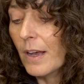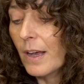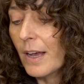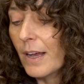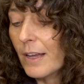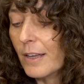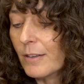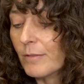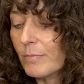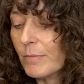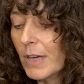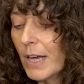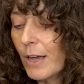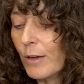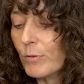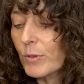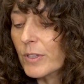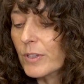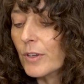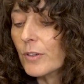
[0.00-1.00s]

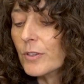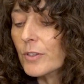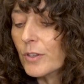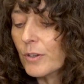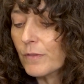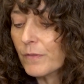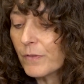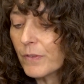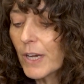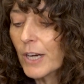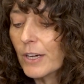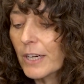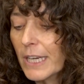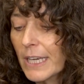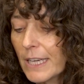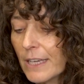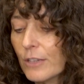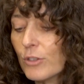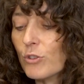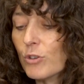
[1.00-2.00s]
I was also
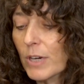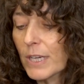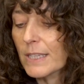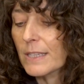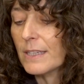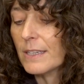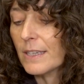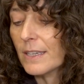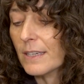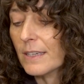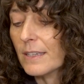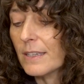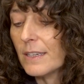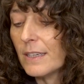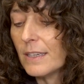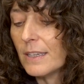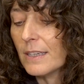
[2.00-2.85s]
very interested